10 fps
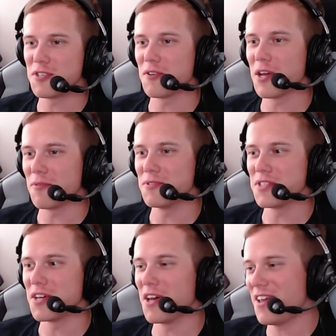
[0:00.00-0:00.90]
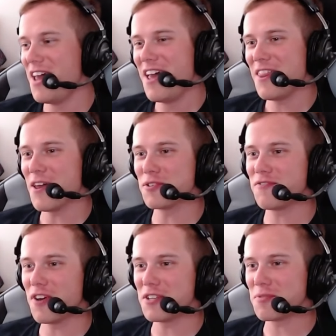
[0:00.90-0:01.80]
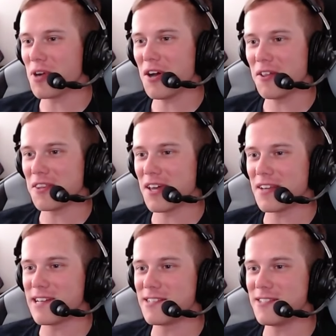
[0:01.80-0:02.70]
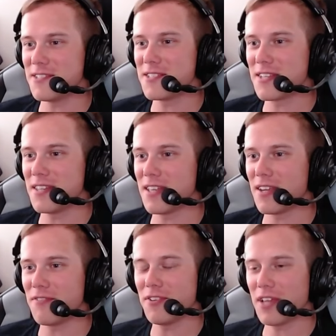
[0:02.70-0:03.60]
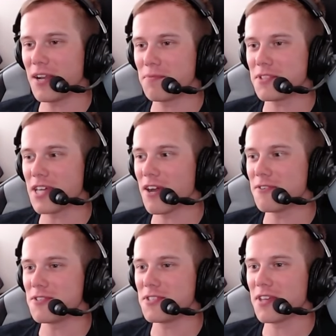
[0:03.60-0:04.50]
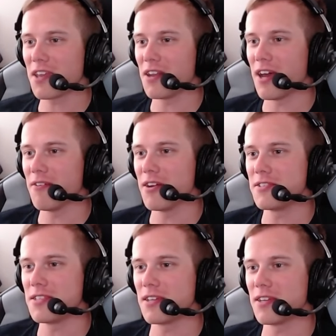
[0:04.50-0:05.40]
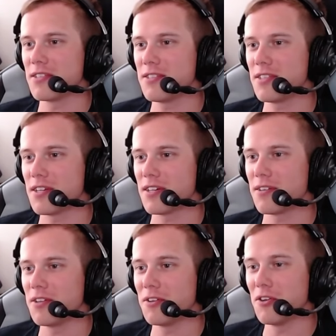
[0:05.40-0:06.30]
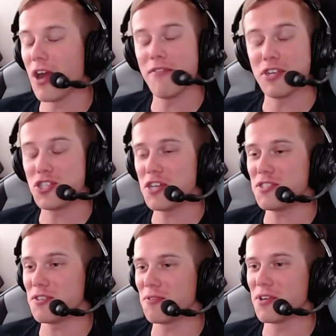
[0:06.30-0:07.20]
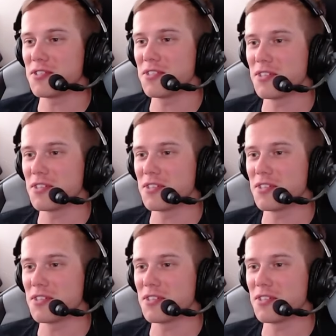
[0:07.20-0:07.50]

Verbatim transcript: So that was fun as well, that to see that if you light up the tires just like in iRacing, it's you're having to chase it the rest